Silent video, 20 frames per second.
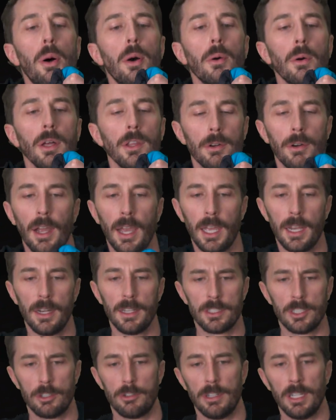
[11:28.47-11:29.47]
Well, they're right, it
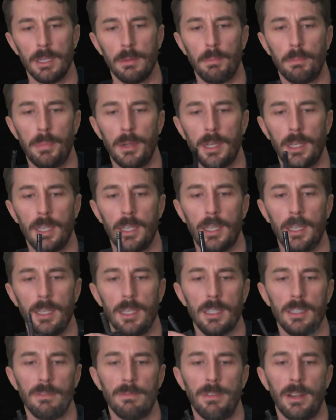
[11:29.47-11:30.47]
doesn't drip, but it
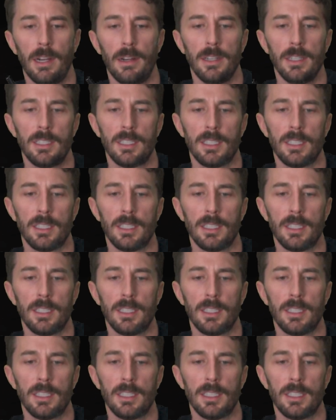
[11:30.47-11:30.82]
is very